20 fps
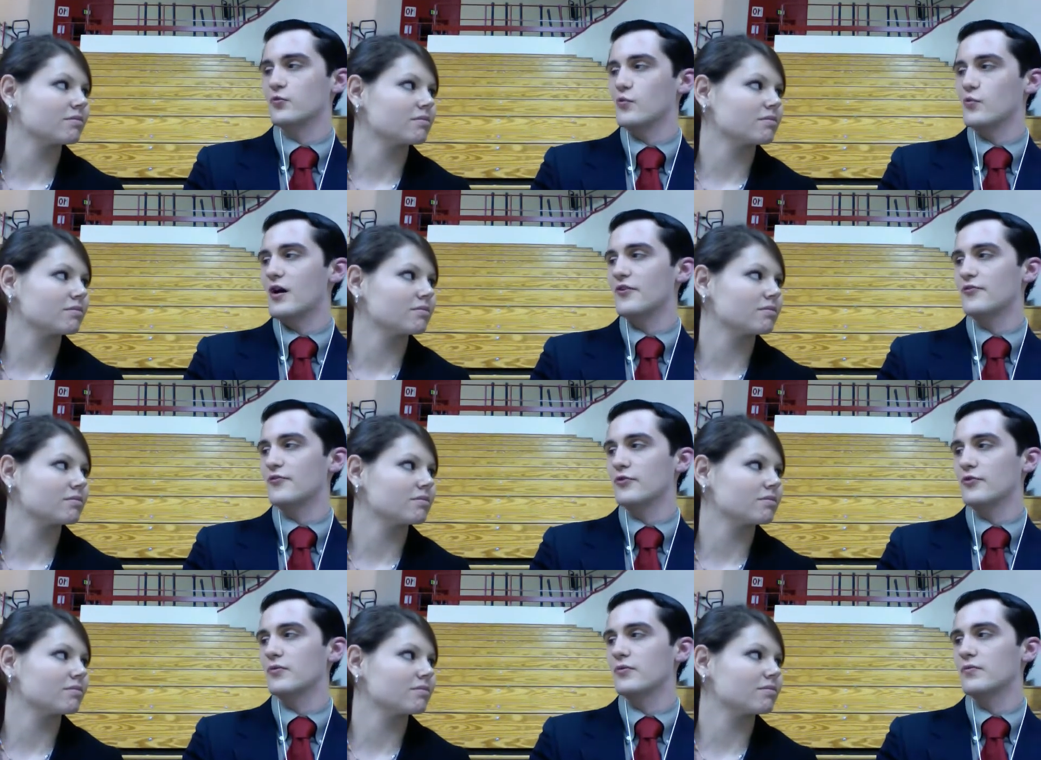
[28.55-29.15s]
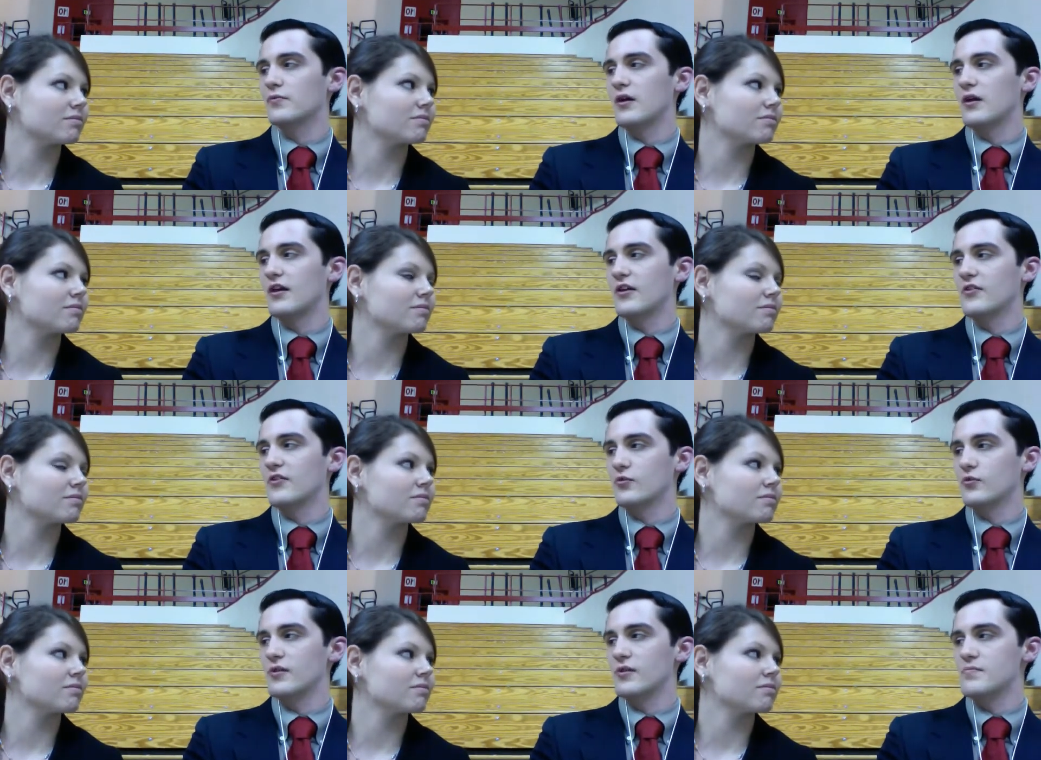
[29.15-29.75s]
Speaker 1: Watford
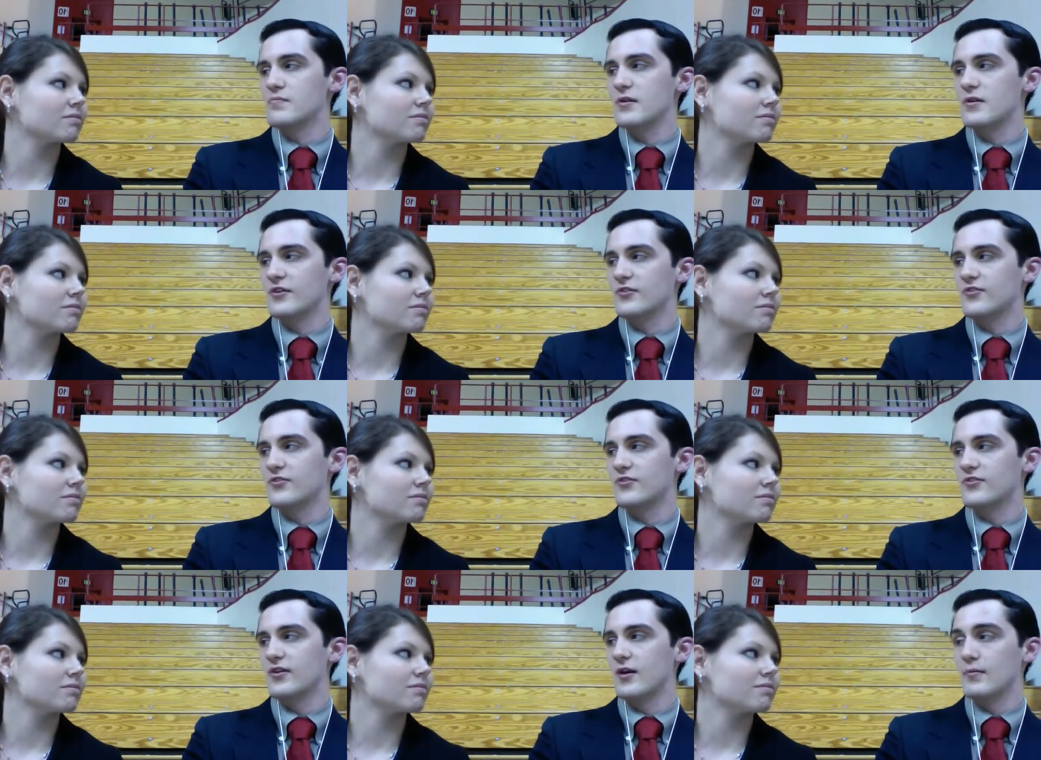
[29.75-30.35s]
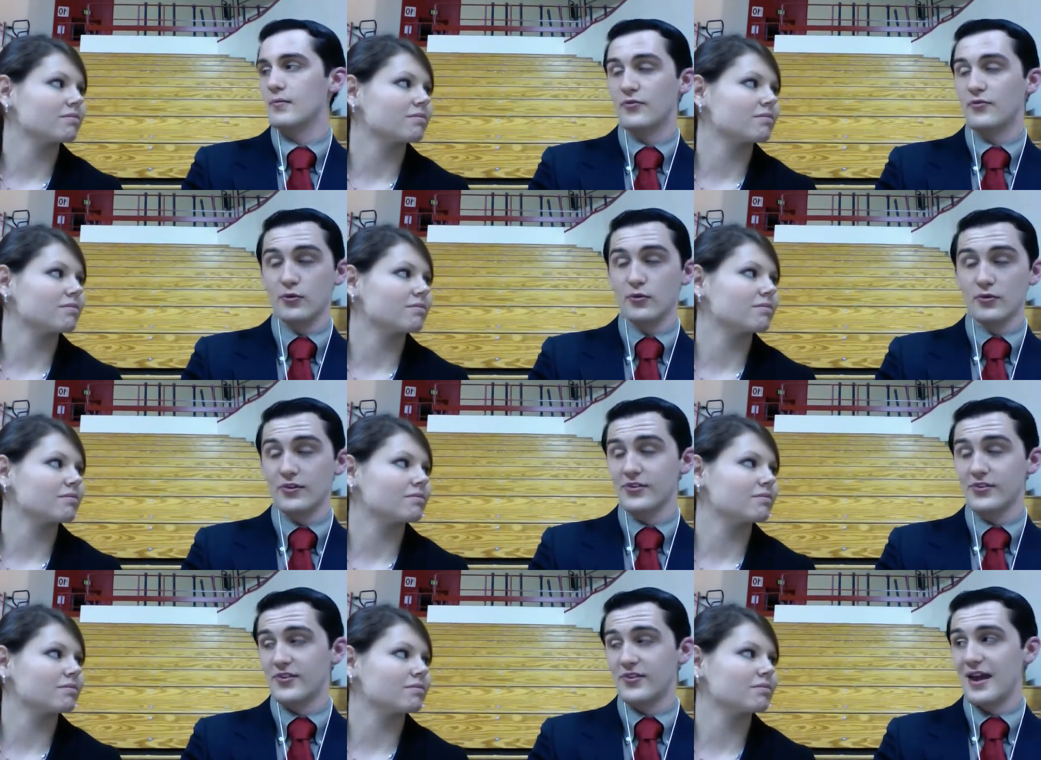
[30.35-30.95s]
has only missed before
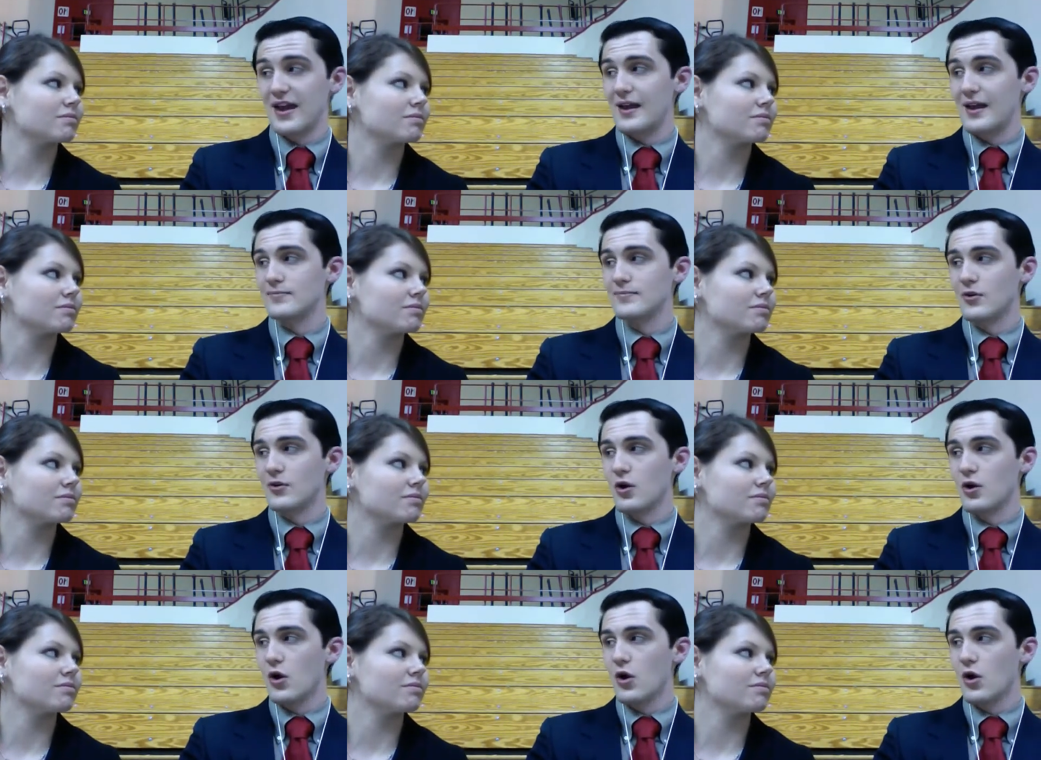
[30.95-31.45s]
this game,